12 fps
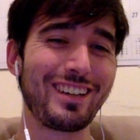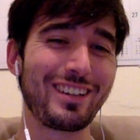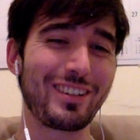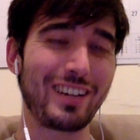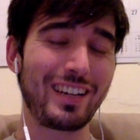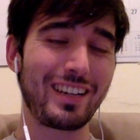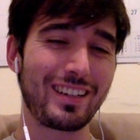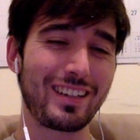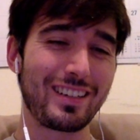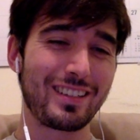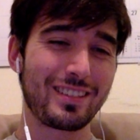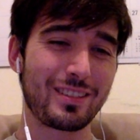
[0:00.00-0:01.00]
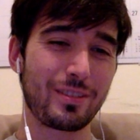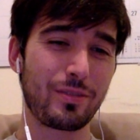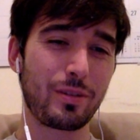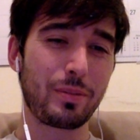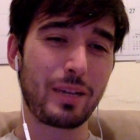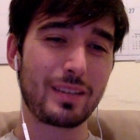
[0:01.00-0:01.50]
right? So if we
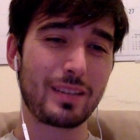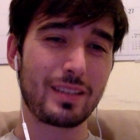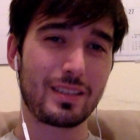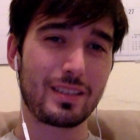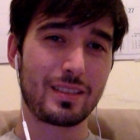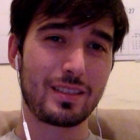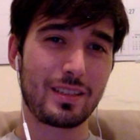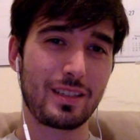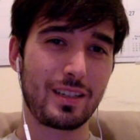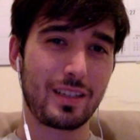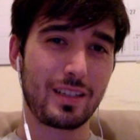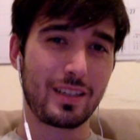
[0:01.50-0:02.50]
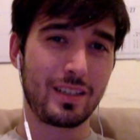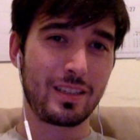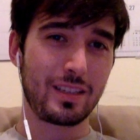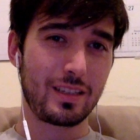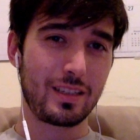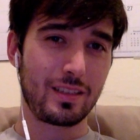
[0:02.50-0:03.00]
pass this into
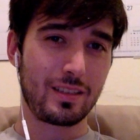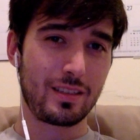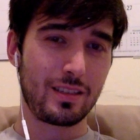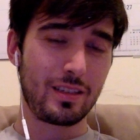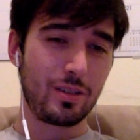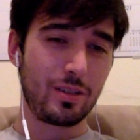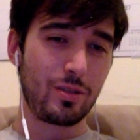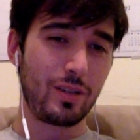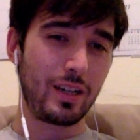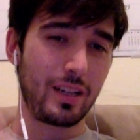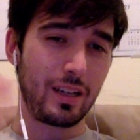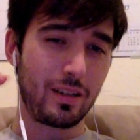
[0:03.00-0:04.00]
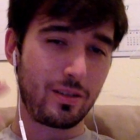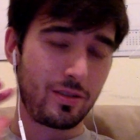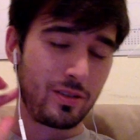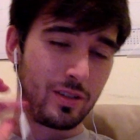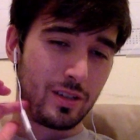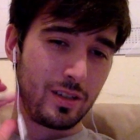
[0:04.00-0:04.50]
this right now,
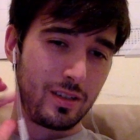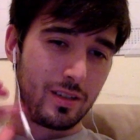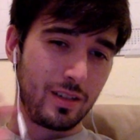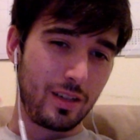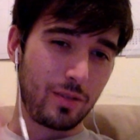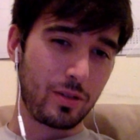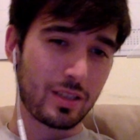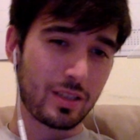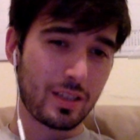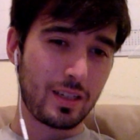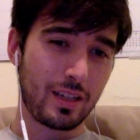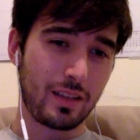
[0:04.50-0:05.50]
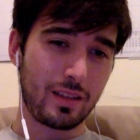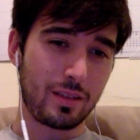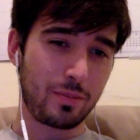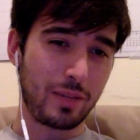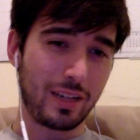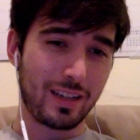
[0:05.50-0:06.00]
we're just going to get this
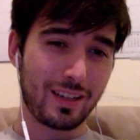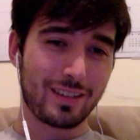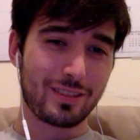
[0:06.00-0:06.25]
back.